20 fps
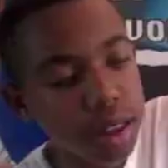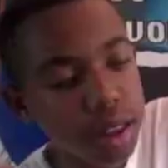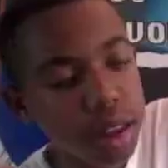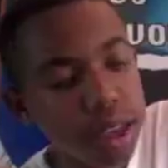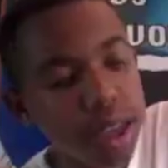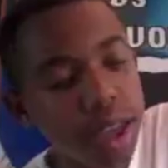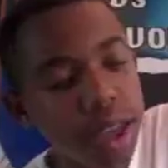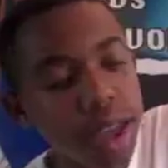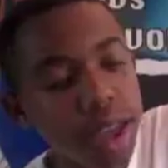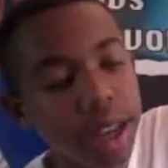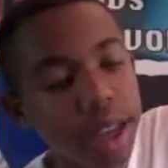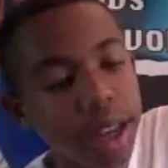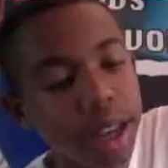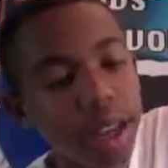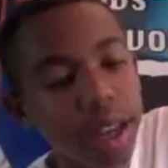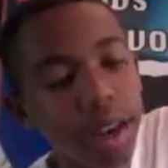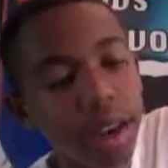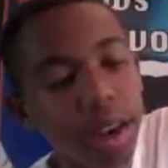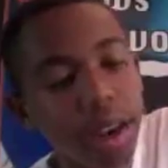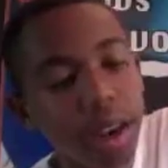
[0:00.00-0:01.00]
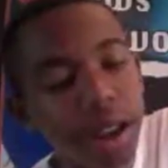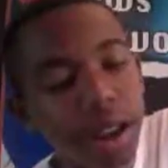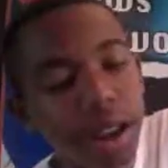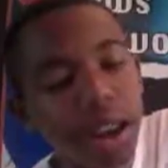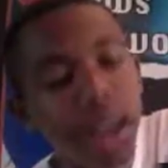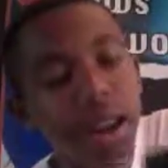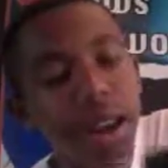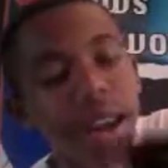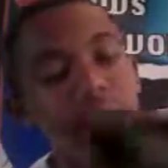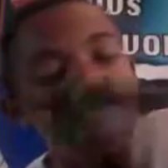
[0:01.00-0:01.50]
And here
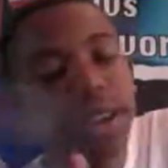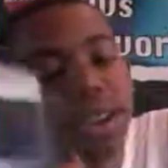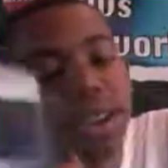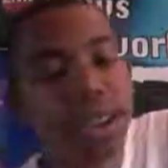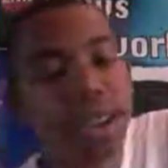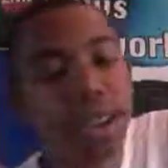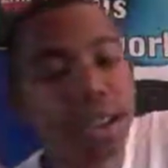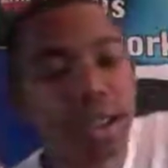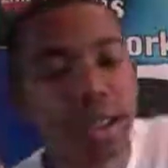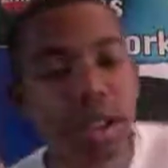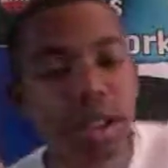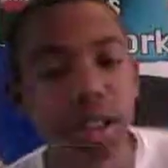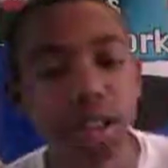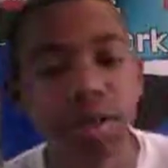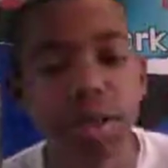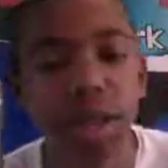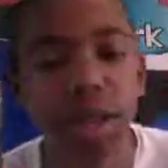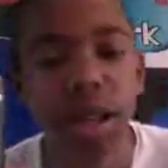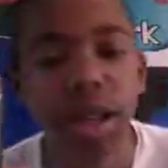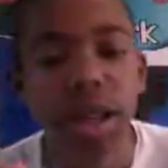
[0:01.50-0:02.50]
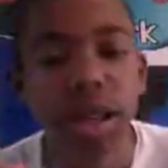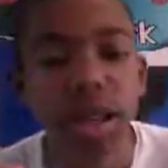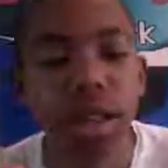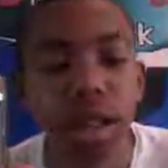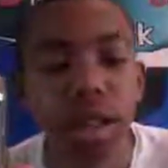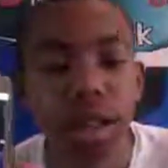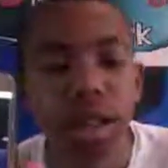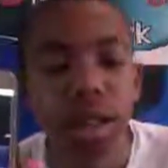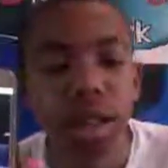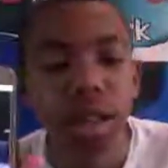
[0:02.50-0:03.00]
it is, ladies and gentlemen,
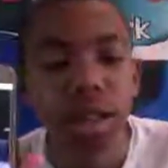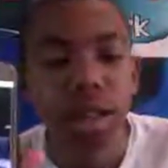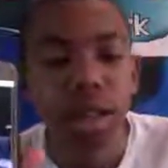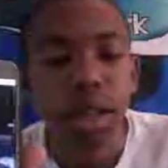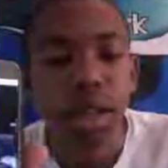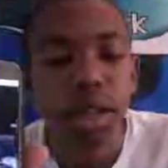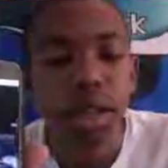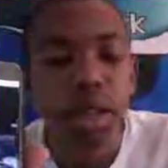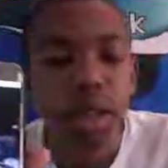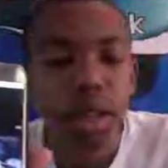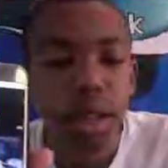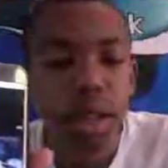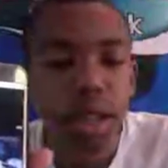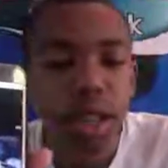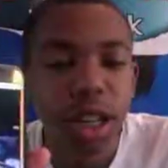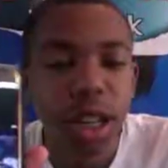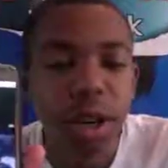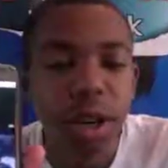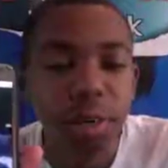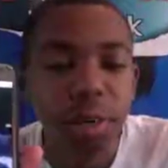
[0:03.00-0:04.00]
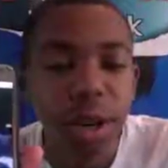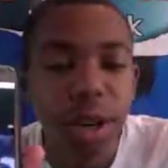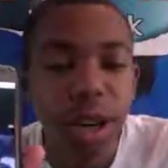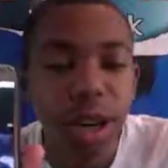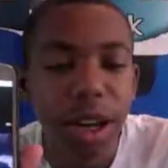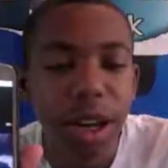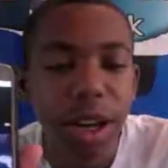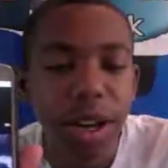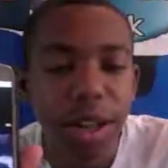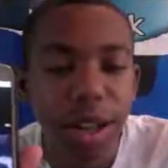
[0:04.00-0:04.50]
the chambered
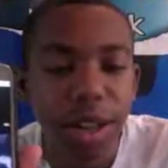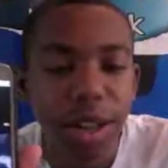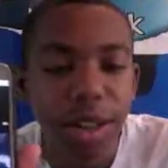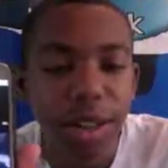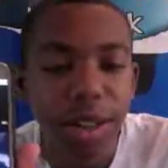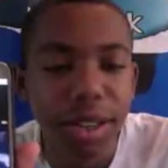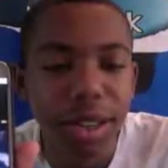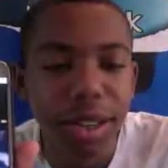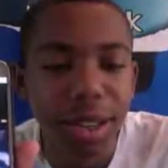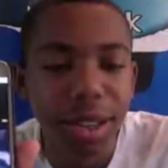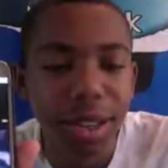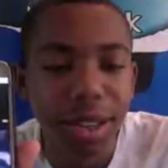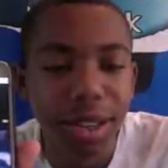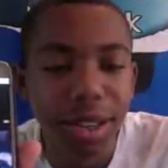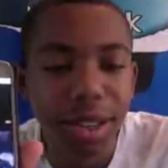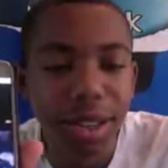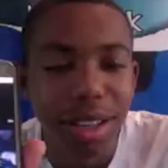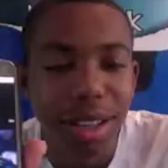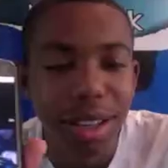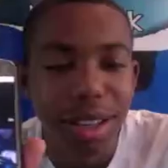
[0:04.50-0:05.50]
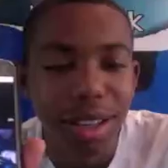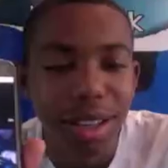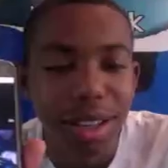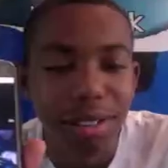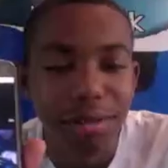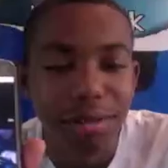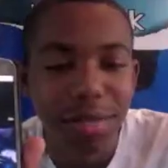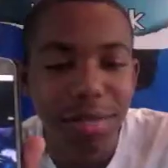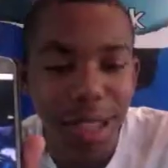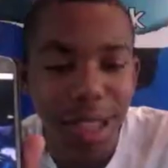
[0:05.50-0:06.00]
nautilus.
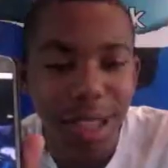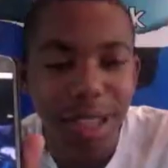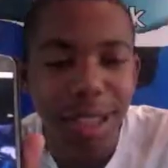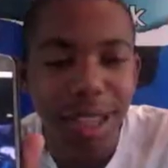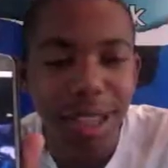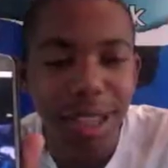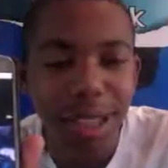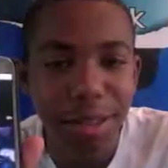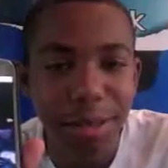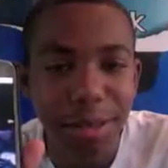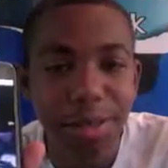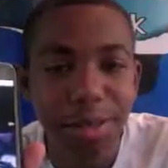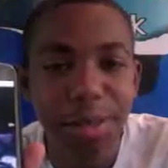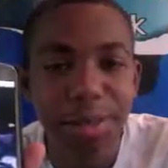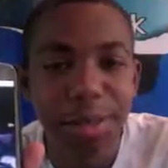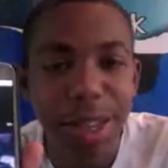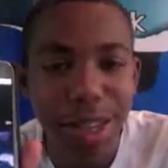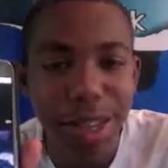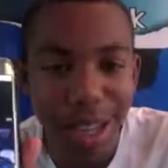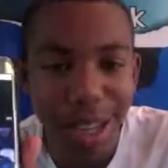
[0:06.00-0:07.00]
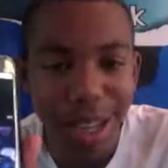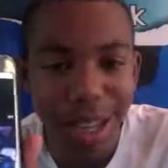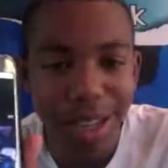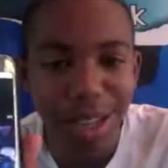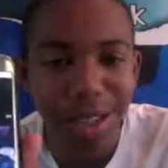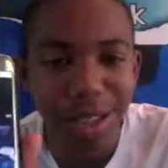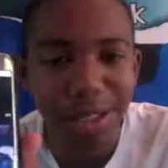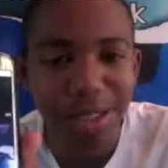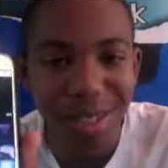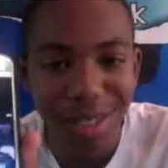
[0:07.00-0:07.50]
Sounds like something from Indiana
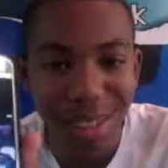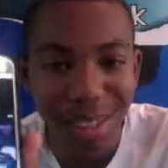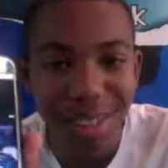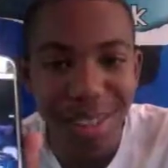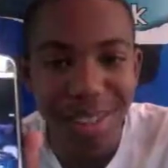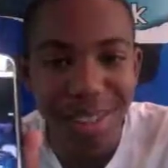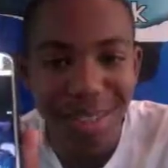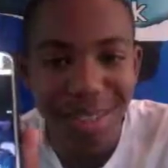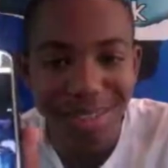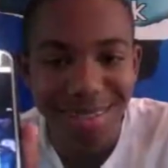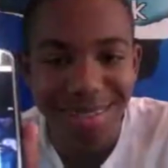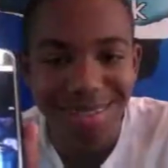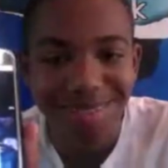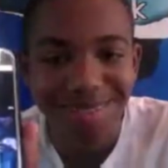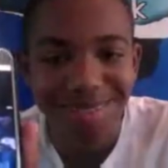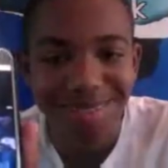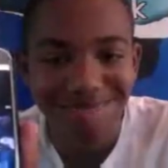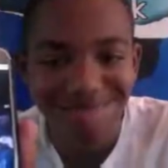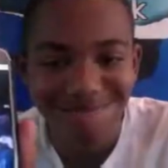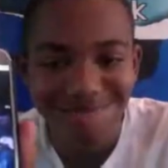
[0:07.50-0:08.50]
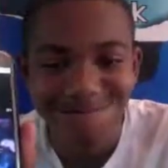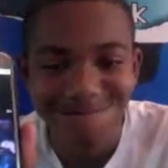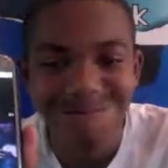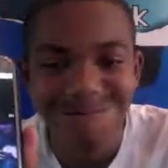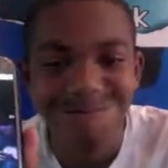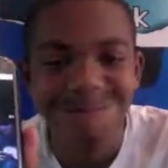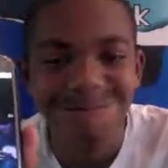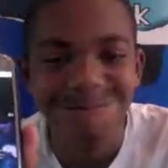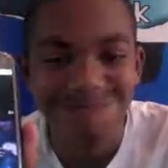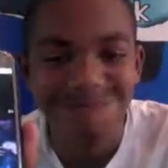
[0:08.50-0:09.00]
Jones, huh?
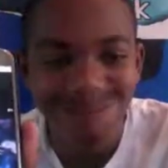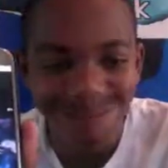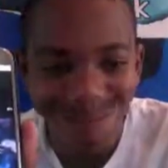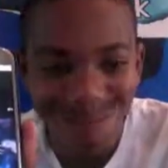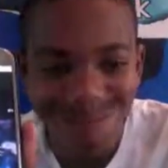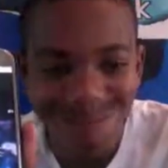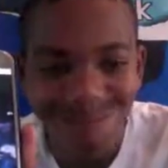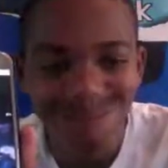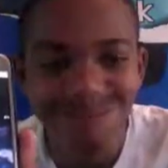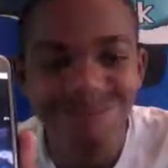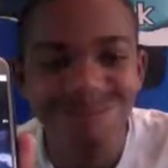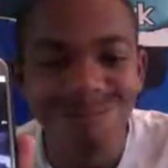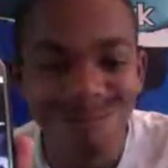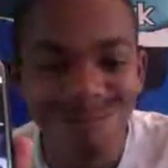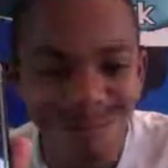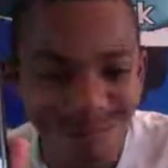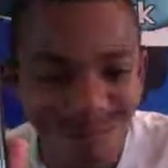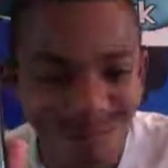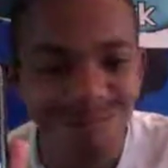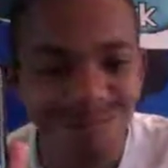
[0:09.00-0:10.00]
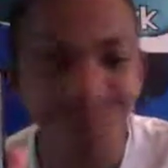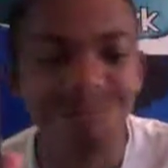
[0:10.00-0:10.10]
Mm-hmm.